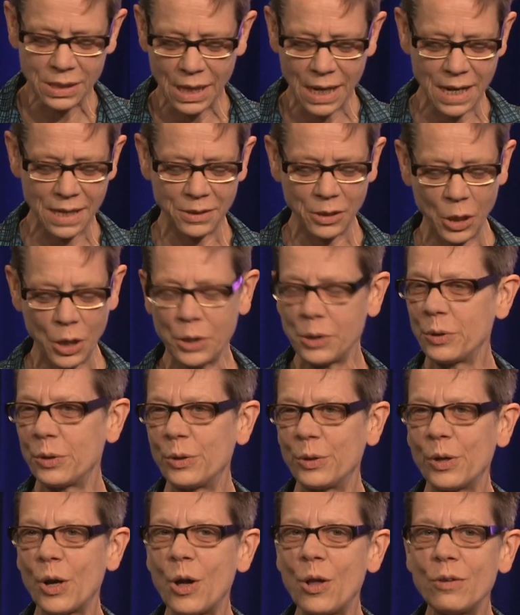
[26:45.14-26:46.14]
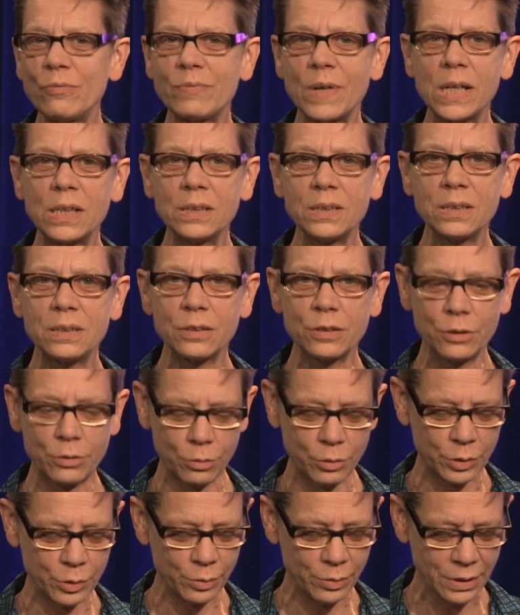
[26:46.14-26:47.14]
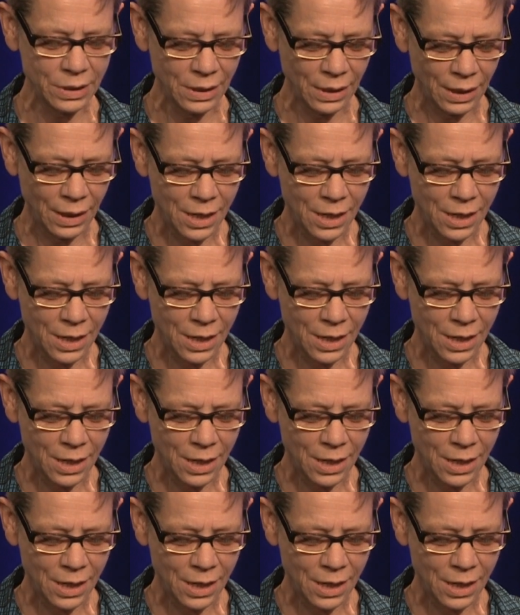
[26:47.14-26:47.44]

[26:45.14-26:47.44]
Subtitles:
and her all-volunteer crew